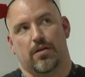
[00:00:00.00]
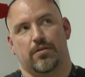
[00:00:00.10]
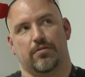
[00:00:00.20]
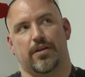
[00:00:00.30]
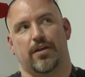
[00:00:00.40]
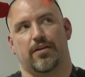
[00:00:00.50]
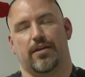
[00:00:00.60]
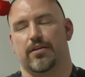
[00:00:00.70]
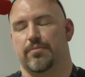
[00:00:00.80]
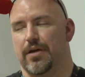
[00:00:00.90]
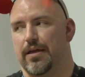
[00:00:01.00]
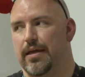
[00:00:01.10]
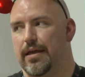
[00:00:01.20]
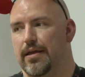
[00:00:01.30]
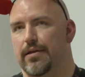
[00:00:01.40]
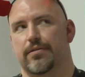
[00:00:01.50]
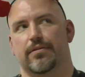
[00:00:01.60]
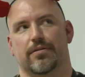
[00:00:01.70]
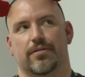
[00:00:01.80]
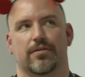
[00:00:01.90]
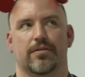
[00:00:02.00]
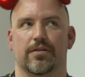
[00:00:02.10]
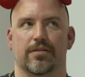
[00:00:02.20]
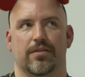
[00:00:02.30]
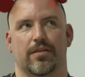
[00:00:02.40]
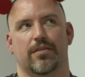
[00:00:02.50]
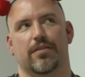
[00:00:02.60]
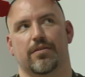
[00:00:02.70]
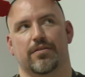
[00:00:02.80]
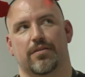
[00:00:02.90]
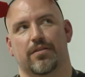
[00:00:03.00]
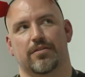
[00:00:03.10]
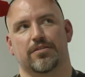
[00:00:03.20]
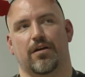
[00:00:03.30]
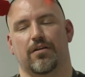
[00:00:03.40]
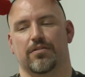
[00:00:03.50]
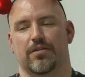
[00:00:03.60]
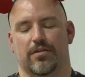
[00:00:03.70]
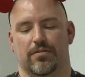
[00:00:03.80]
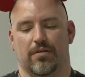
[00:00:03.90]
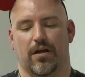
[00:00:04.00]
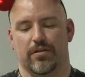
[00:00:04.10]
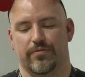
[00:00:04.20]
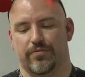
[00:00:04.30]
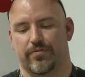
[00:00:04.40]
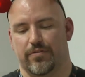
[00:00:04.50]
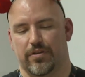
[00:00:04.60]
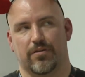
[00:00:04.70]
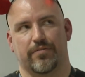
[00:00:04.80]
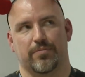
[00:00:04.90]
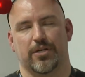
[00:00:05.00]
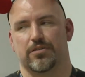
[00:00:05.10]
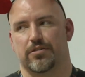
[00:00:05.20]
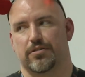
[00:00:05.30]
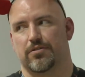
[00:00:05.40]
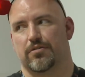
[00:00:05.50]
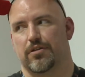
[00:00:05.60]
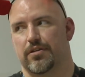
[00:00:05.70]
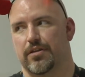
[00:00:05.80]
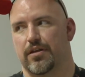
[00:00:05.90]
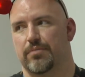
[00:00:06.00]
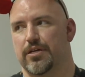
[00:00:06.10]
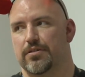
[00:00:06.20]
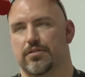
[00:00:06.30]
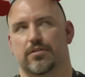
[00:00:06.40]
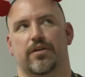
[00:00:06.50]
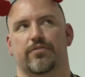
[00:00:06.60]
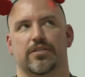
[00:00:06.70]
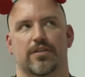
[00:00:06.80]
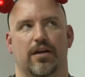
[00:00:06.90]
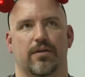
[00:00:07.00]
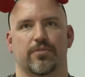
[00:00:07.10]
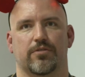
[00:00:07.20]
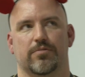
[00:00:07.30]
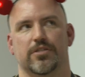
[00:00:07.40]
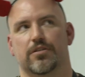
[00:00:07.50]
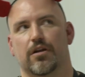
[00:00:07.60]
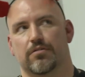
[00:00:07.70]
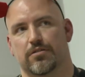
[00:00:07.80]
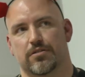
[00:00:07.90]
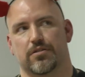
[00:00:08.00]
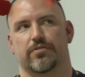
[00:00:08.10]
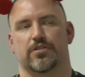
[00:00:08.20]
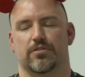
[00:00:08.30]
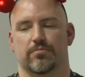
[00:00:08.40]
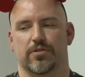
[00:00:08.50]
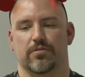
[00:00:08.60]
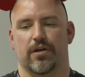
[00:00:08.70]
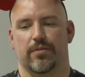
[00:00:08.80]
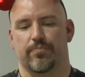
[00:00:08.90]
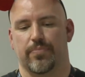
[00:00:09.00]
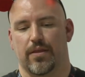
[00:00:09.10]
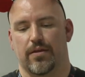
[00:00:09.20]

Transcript: you can't edit by hand. It's all of your information is stored in the database, and every time you restart the service or boot up,